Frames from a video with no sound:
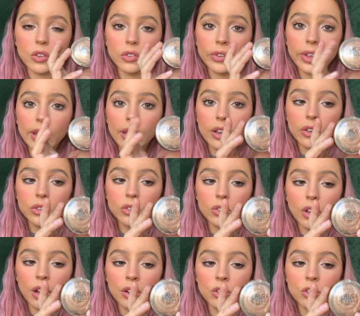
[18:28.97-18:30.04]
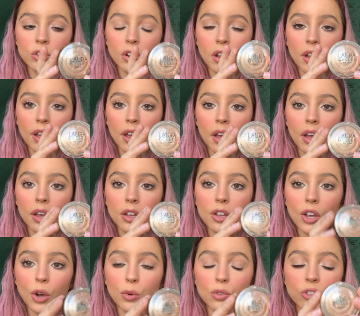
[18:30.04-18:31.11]
is like such a
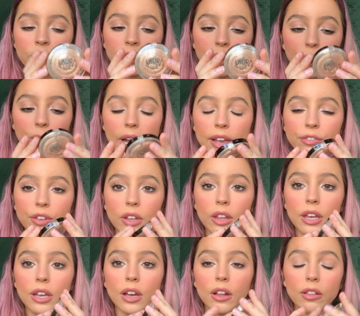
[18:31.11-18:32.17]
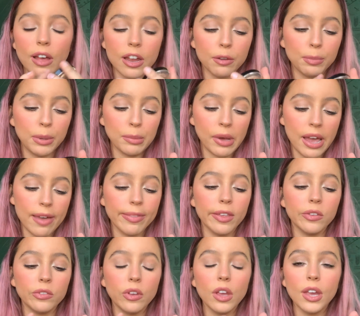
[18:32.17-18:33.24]
go-to. I feel like a lot of people have
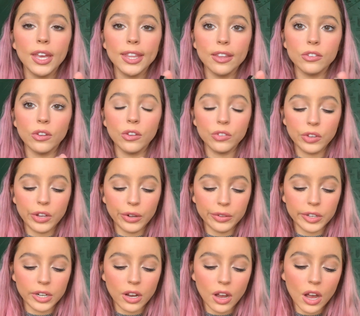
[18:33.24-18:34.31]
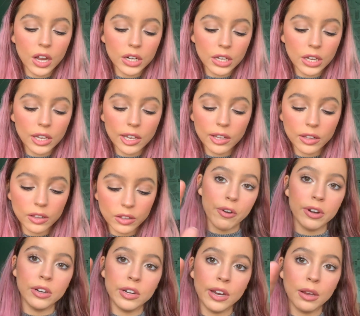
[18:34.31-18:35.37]
this. This is Gilded Honey. I'm
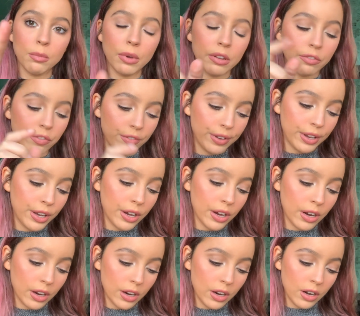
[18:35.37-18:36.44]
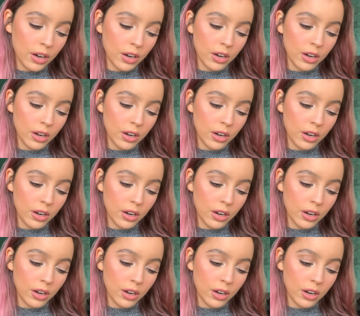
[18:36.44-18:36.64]
going to take my finger